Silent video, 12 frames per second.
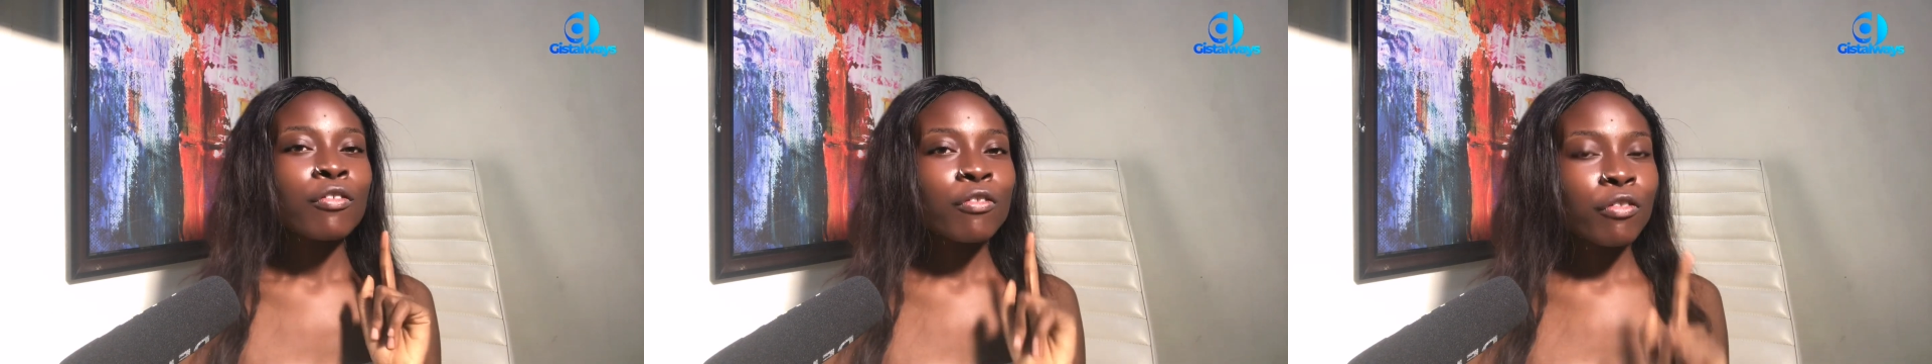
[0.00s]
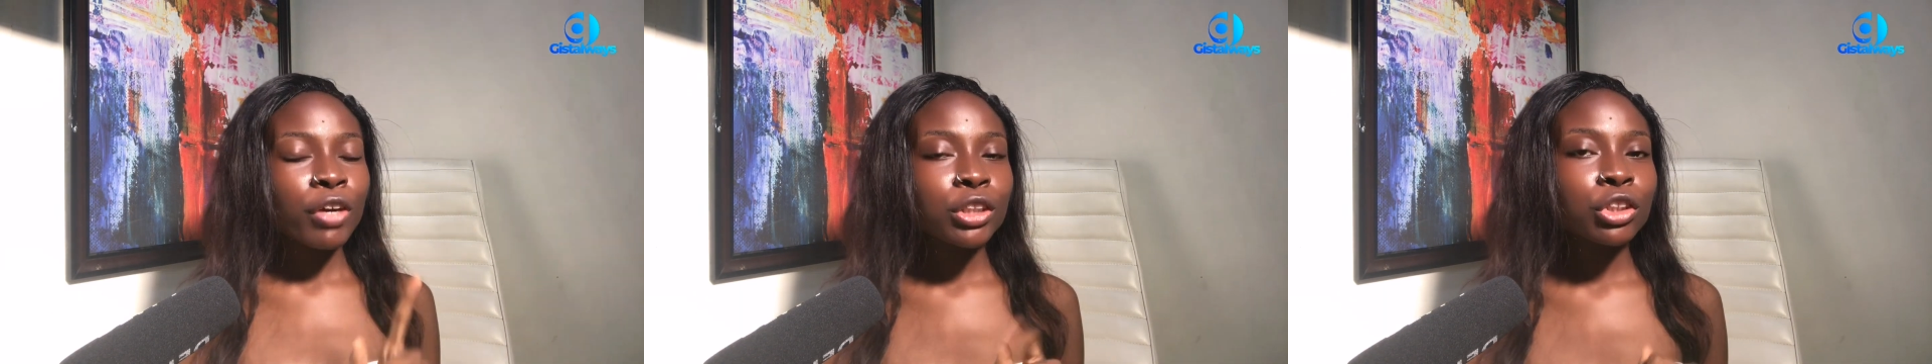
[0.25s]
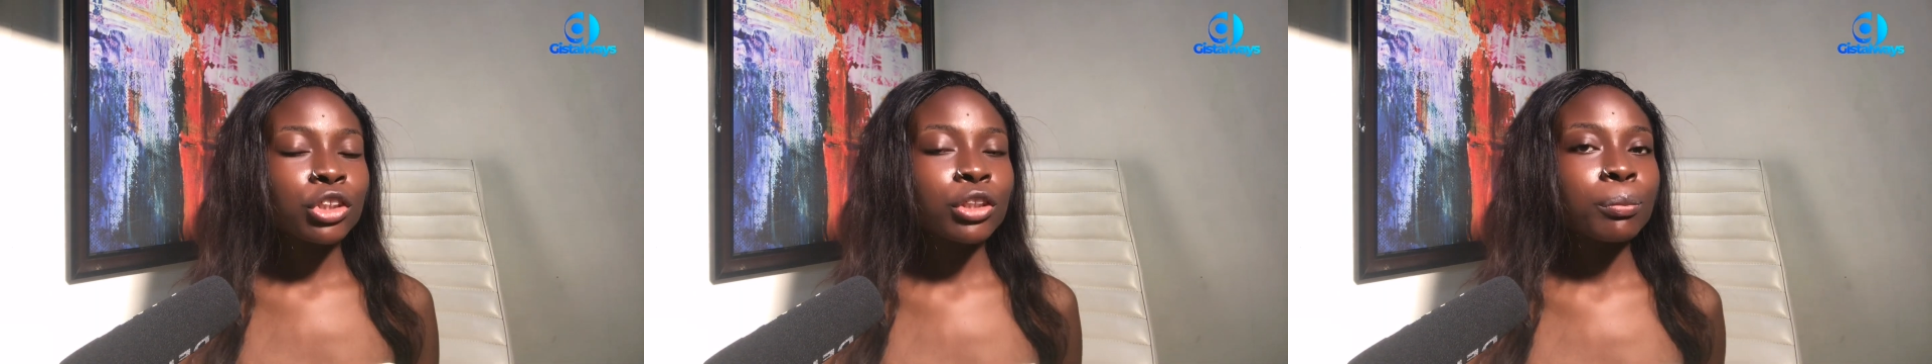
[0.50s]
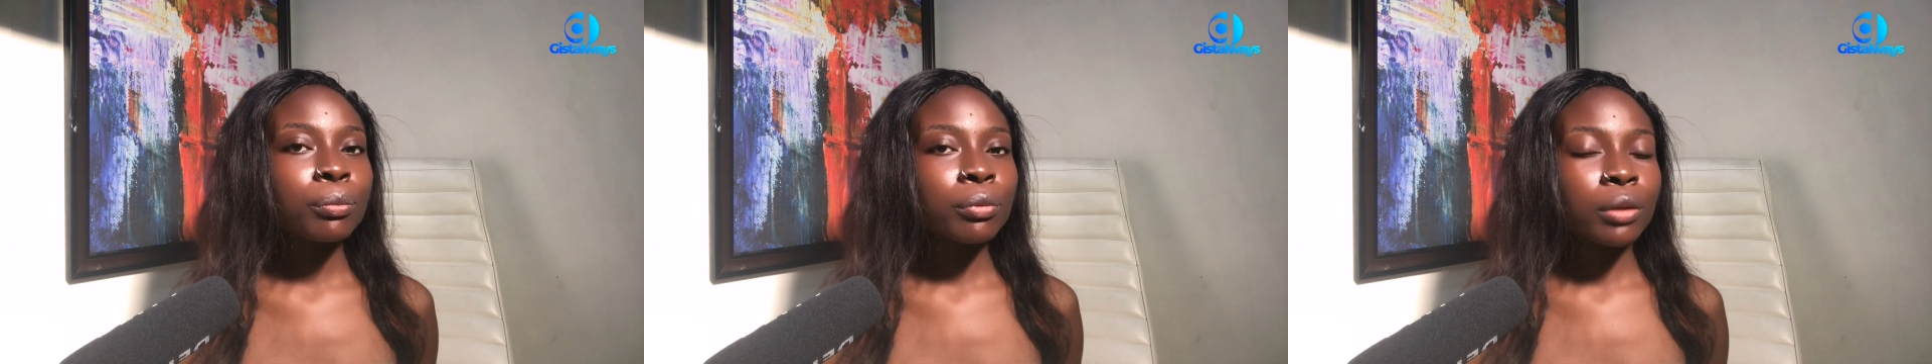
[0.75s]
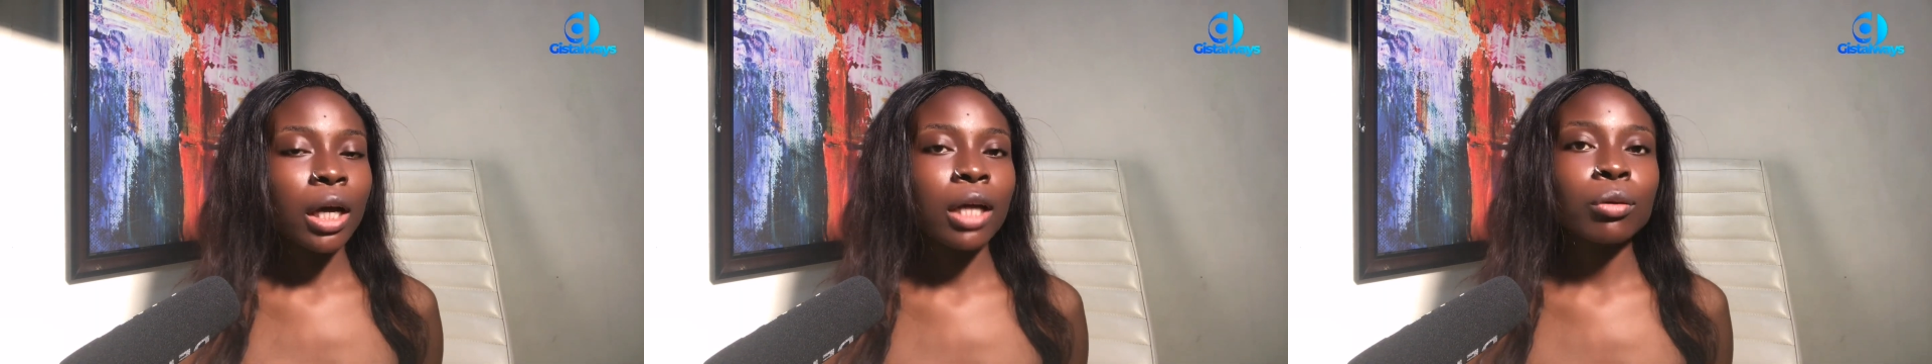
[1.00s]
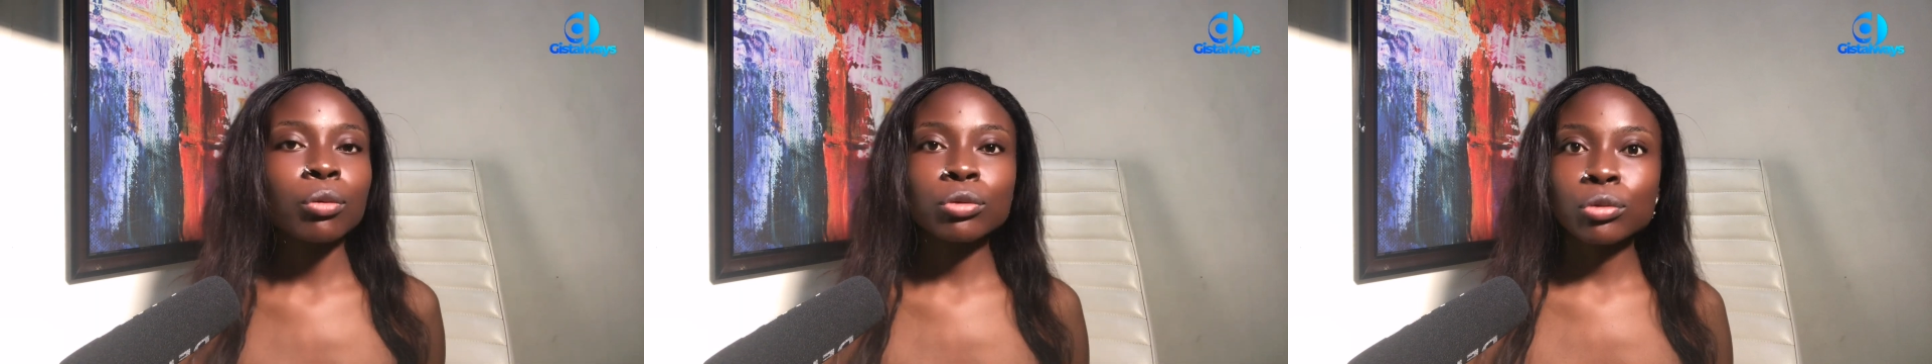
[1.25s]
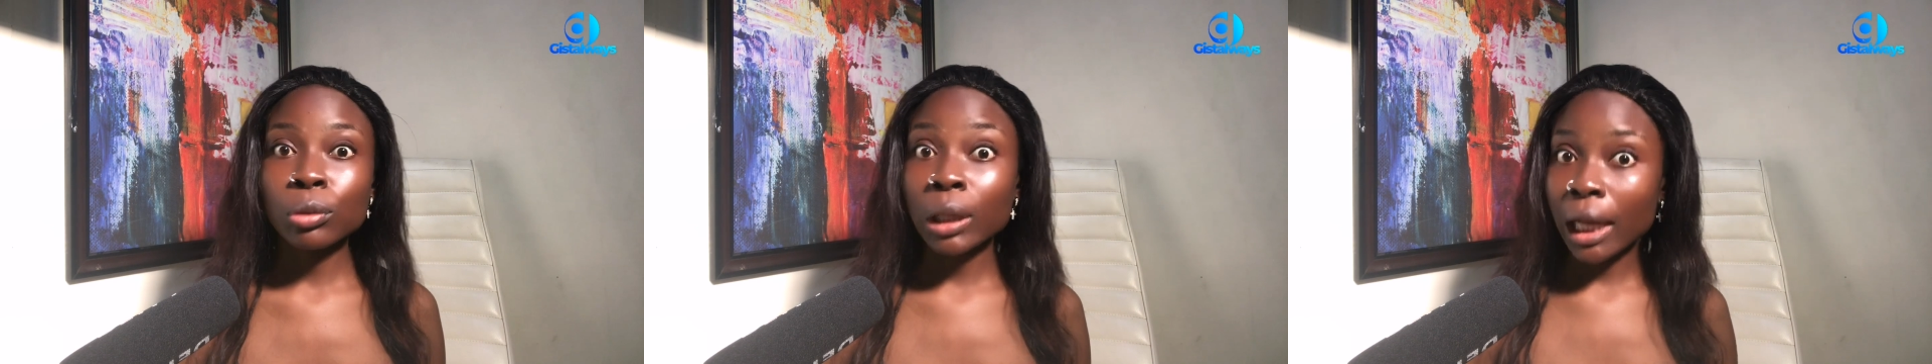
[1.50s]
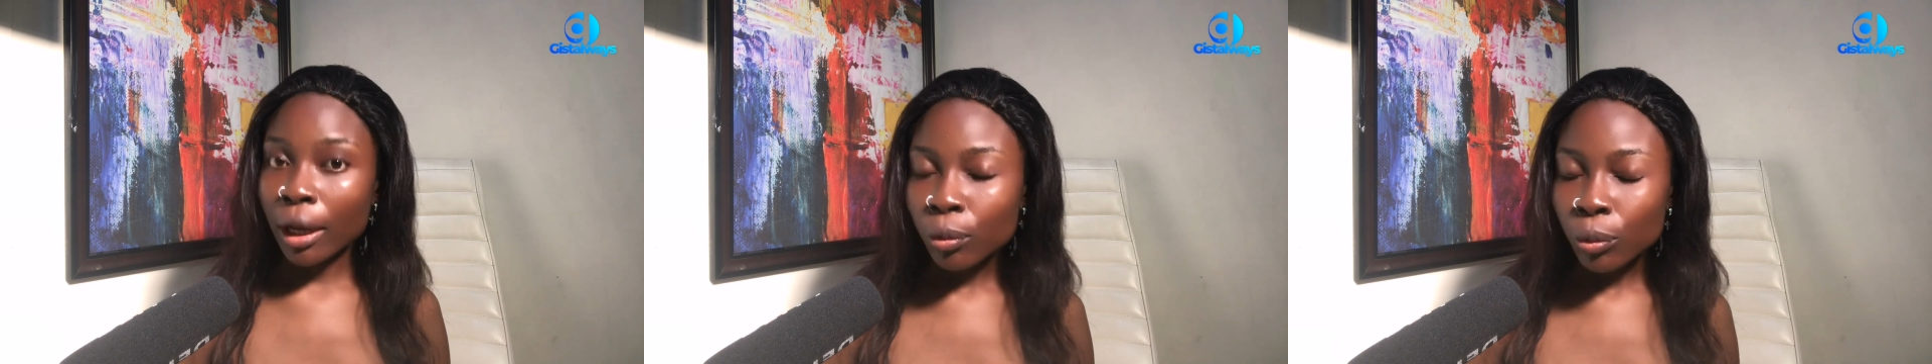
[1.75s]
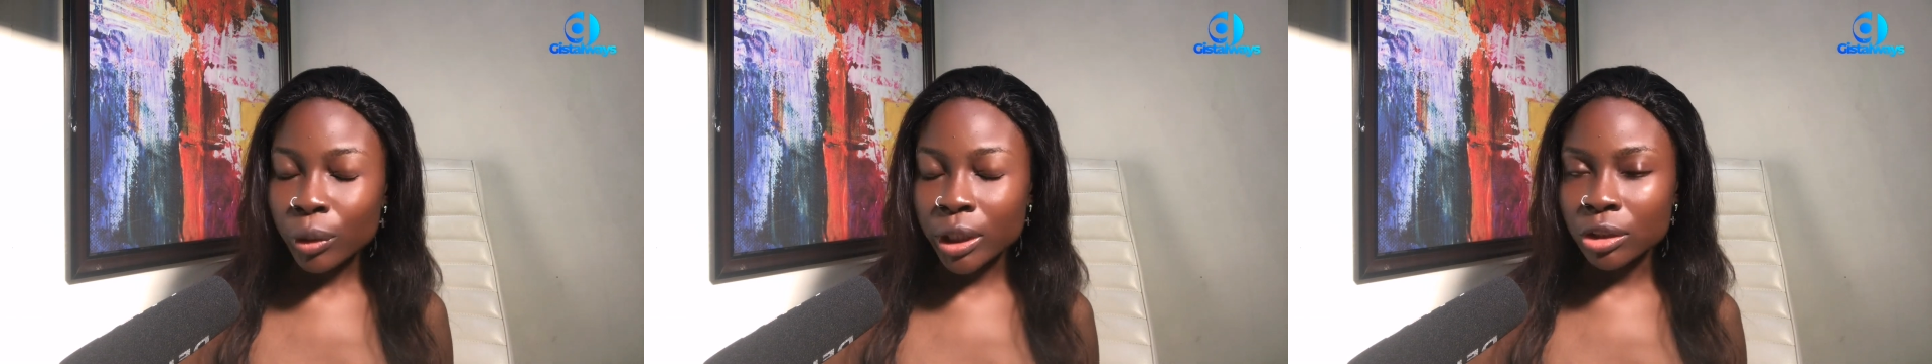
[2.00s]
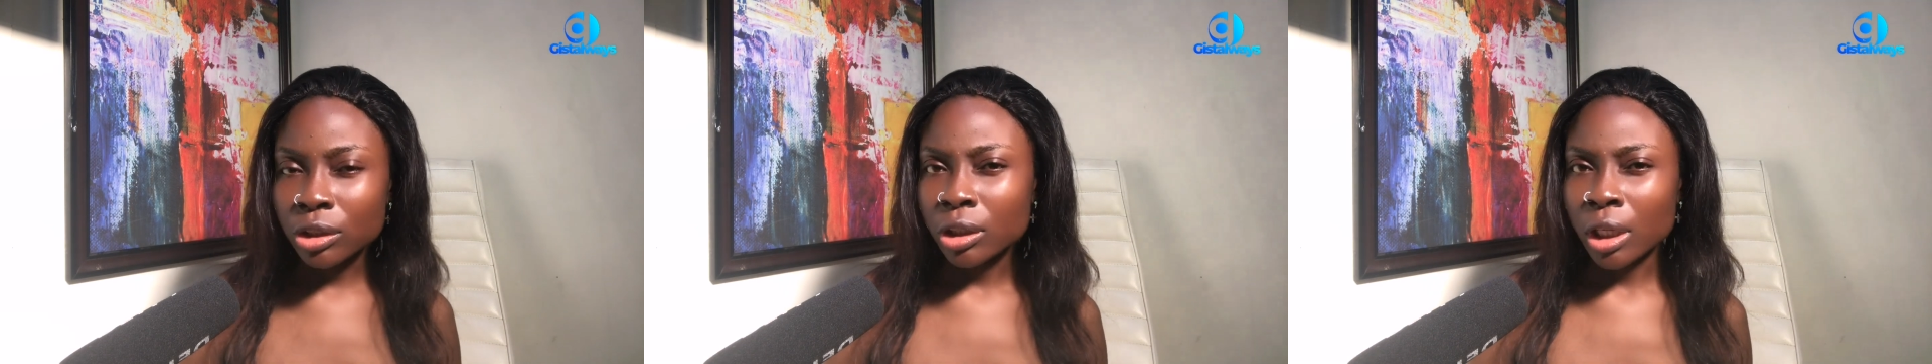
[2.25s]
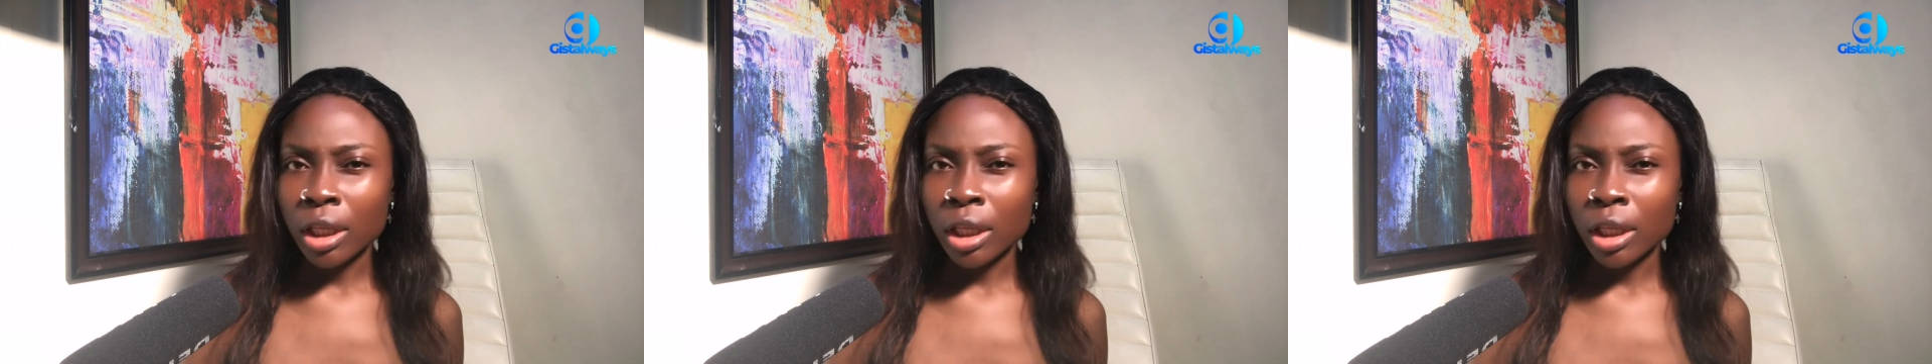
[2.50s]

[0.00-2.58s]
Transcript: Friendship and also language.